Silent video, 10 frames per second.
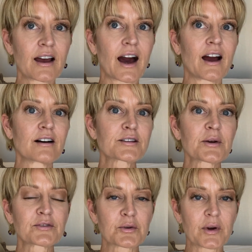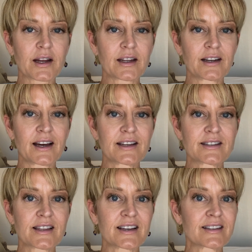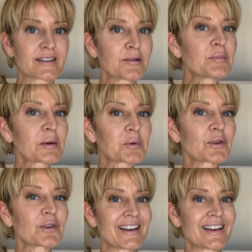I also have to recognize that some people,